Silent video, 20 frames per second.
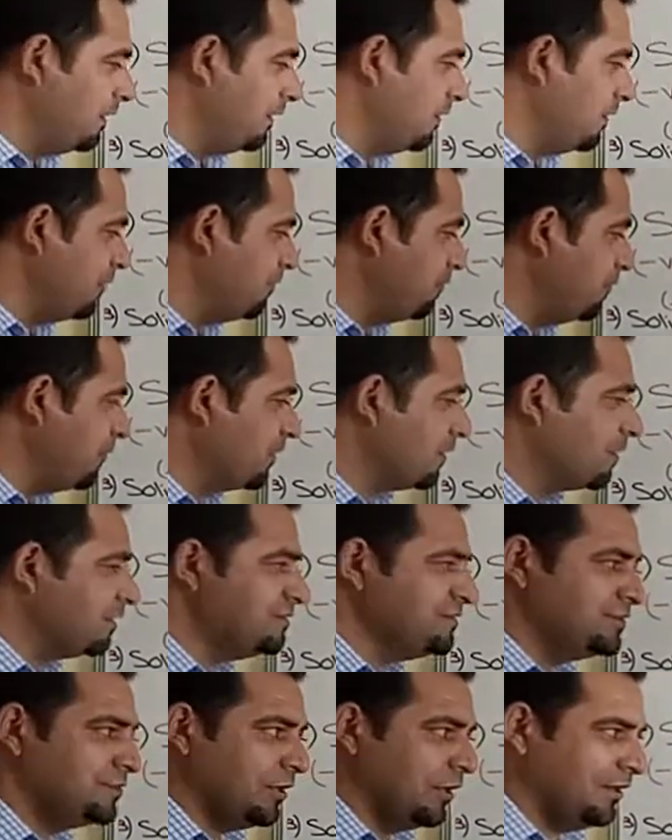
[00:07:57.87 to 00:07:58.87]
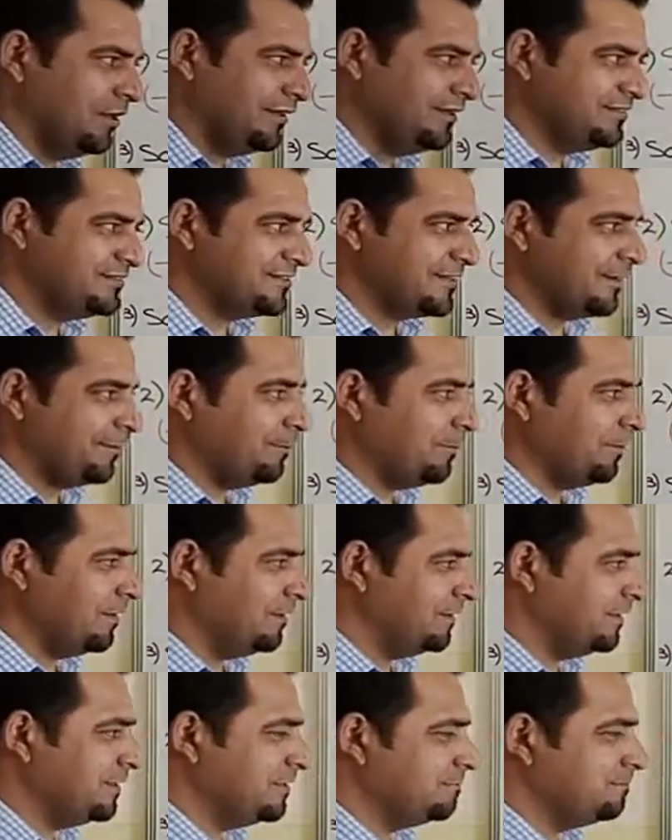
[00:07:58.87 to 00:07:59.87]
if you are consoling
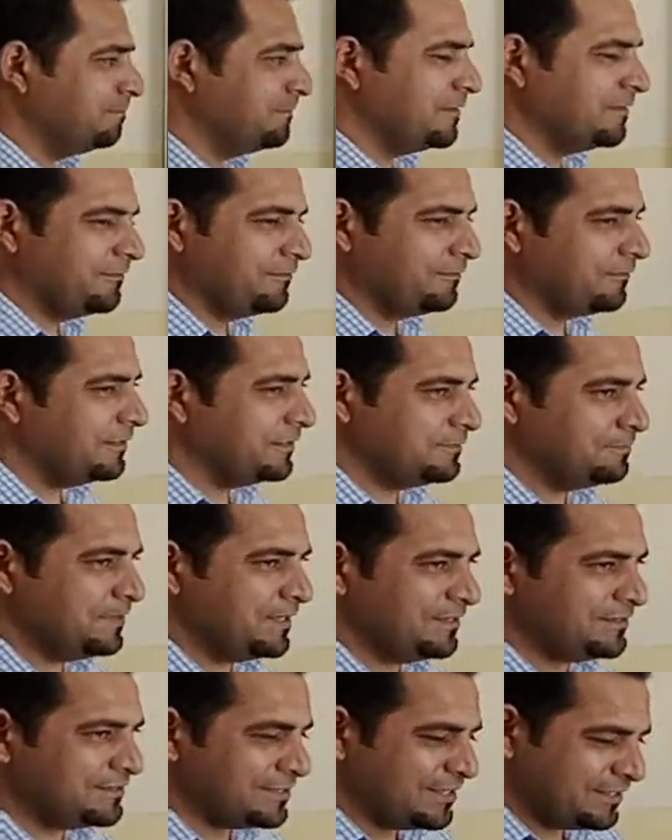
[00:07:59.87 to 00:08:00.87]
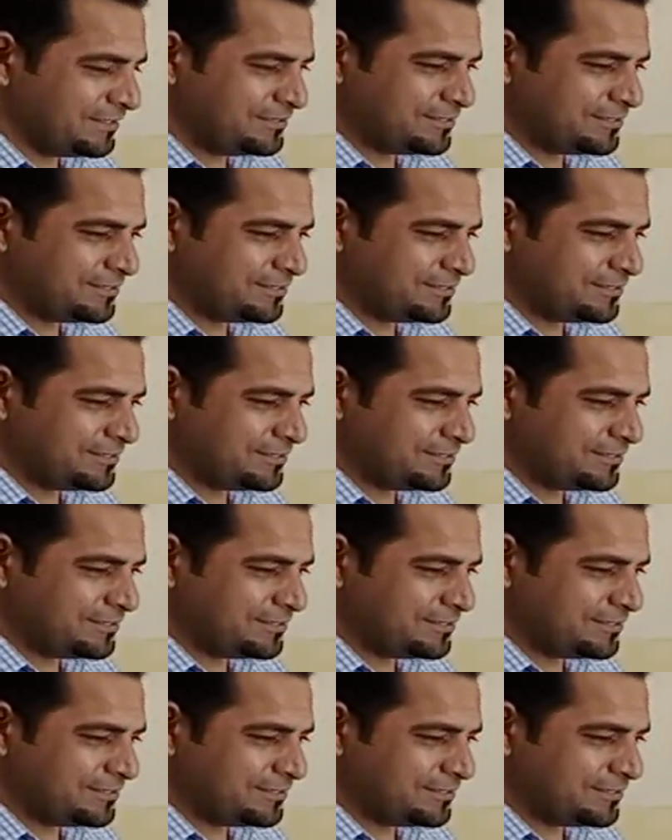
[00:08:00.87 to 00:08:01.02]
someone, it means that